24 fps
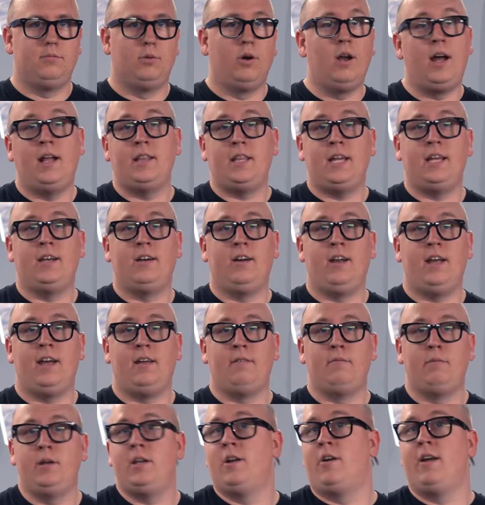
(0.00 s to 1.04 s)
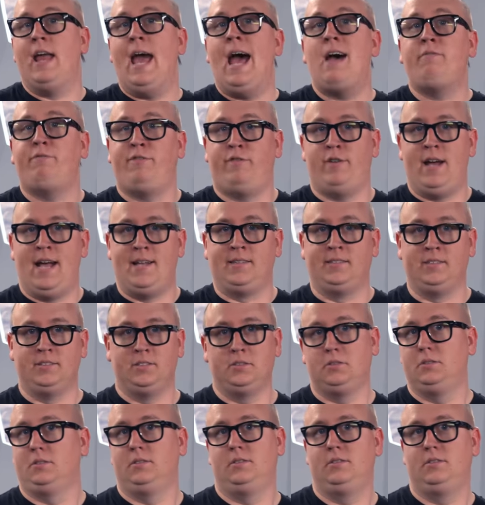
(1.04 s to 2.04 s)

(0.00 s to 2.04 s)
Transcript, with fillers: on the internet. We don't have friends.